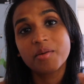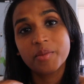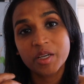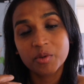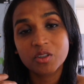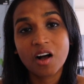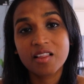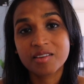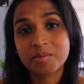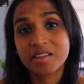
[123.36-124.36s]
people
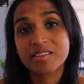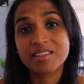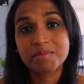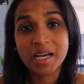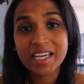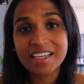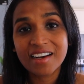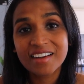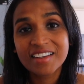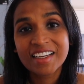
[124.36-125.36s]
call their mothers
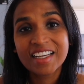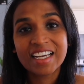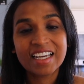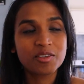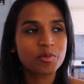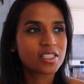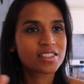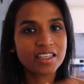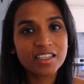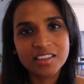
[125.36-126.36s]
Maya. In
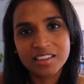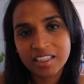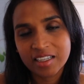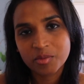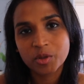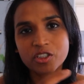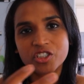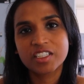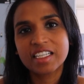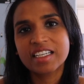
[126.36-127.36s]
Brazil, in
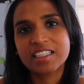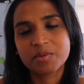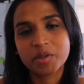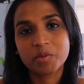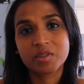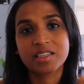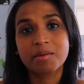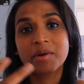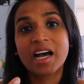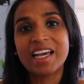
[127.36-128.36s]
Portuguese, people say
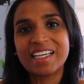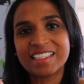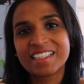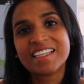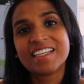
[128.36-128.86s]
Mai.